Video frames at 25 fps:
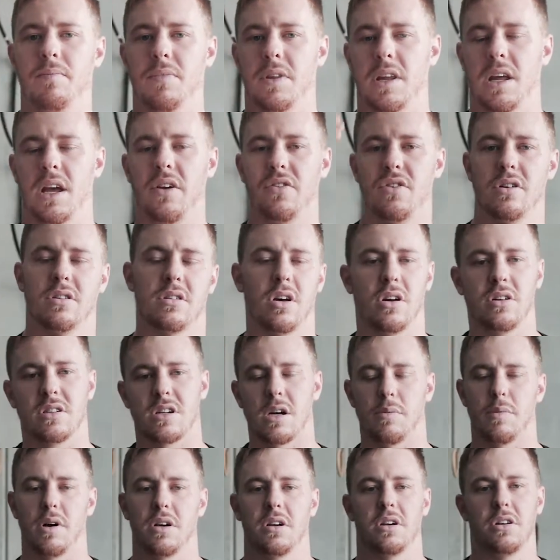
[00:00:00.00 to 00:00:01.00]
If your toes
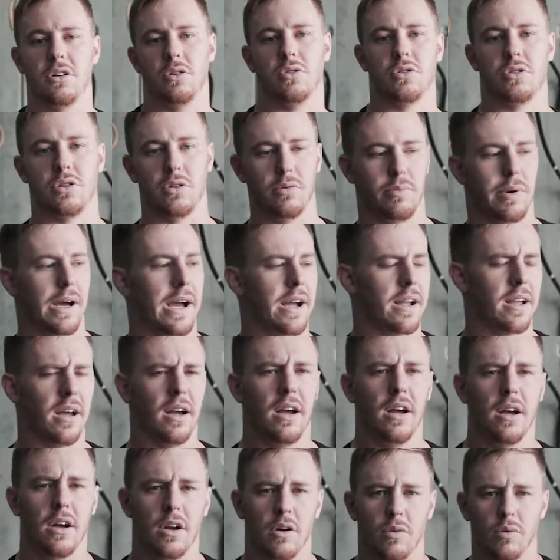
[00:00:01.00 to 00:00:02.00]
come under, you'll shoot back,
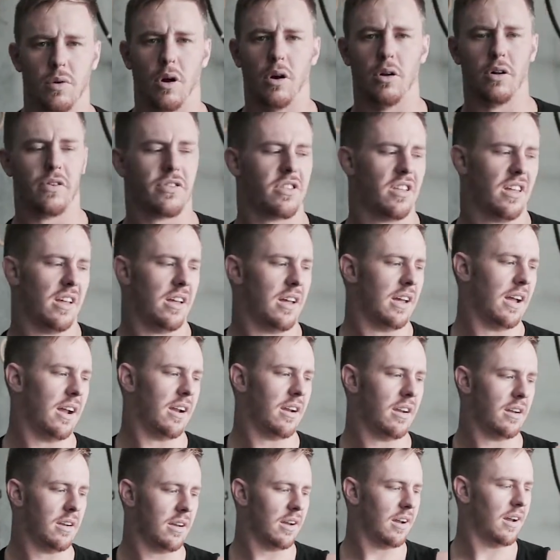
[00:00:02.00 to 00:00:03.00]
roll off the
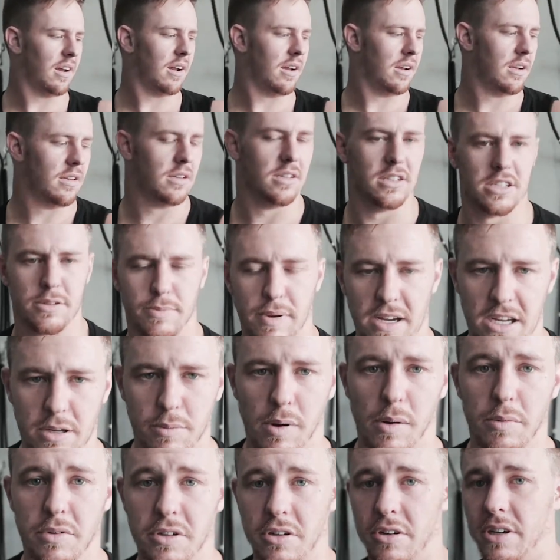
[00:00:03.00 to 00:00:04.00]
end and smack your
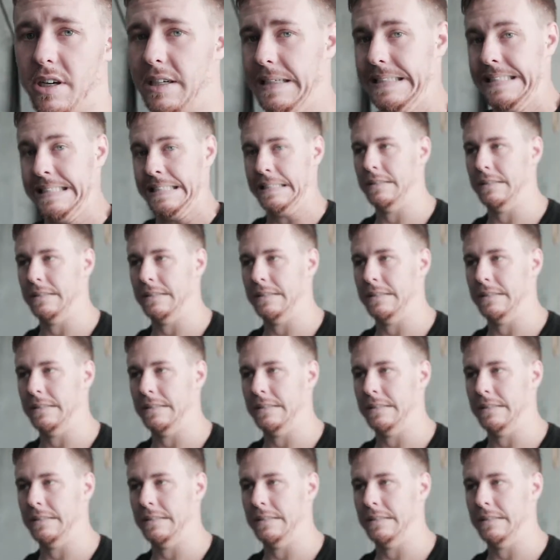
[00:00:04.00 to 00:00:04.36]
bum on the ground.